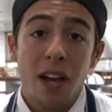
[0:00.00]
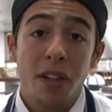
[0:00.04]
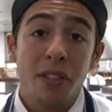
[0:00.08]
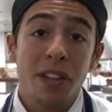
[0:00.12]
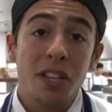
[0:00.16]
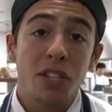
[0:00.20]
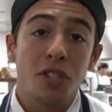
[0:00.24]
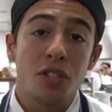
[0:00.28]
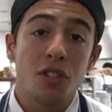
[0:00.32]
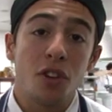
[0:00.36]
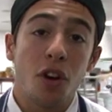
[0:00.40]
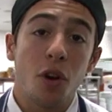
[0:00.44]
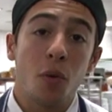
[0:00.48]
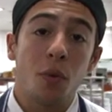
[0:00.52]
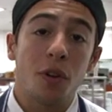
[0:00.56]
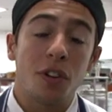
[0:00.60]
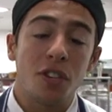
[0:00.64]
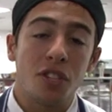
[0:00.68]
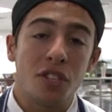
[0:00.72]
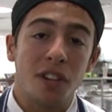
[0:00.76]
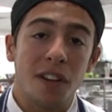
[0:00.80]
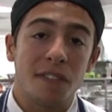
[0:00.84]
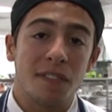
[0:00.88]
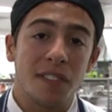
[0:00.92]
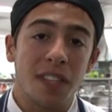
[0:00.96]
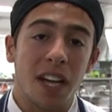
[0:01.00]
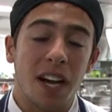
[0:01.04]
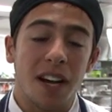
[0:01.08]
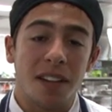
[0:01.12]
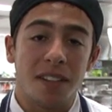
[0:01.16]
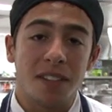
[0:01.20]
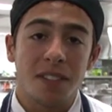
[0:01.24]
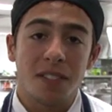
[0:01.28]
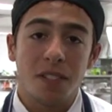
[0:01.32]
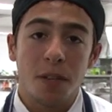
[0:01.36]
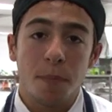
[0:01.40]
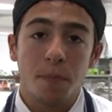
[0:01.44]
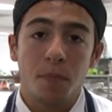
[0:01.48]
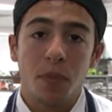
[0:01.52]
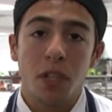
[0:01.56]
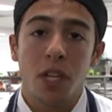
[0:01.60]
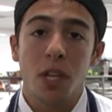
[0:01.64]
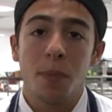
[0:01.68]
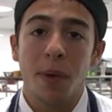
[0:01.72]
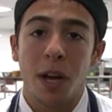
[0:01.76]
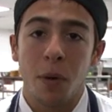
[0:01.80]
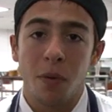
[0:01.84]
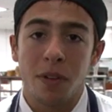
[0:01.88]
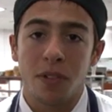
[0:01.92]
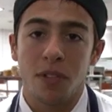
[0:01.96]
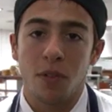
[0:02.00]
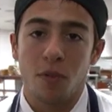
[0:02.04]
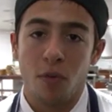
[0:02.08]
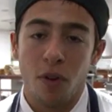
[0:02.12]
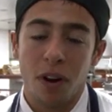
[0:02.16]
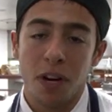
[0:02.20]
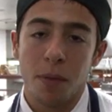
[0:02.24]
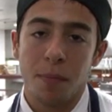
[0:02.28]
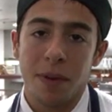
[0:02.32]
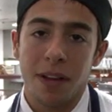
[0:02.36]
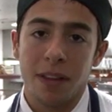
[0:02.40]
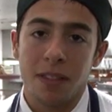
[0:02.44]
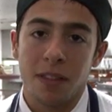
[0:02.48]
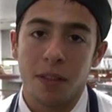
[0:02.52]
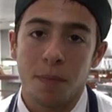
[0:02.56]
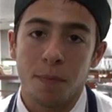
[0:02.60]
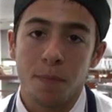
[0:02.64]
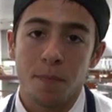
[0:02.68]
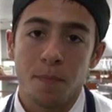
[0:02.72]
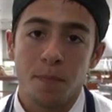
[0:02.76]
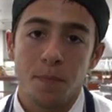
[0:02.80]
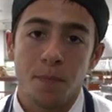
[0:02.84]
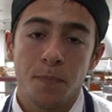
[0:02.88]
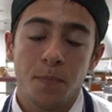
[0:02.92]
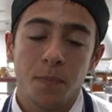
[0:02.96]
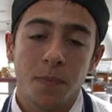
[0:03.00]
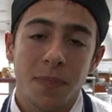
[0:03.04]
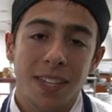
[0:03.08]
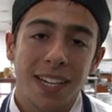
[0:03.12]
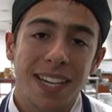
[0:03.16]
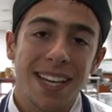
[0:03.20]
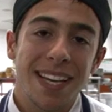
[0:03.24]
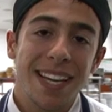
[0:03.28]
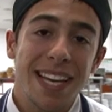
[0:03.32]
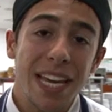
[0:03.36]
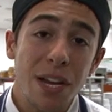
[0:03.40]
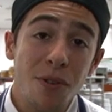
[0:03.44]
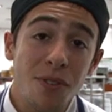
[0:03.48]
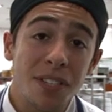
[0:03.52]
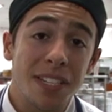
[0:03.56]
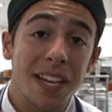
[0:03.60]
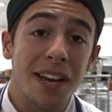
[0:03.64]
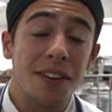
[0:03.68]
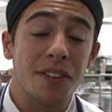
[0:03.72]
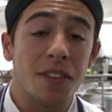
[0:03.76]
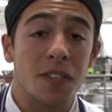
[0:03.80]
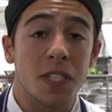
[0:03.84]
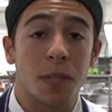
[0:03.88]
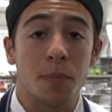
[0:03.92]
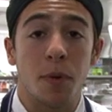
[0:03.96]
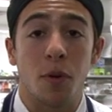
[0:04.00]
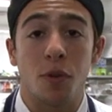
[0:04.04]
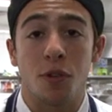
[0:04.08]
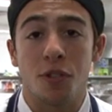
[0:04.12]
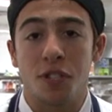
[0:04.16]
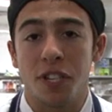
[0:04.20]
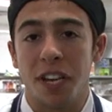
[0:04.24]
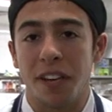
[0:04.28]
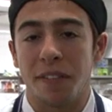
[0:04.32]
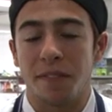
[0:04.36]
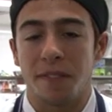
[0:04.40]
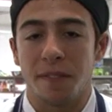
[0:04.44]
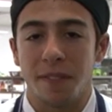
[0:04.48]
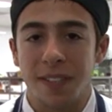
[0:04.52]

that you know what a chef does, you may want to write about them. Here is how you spell chef.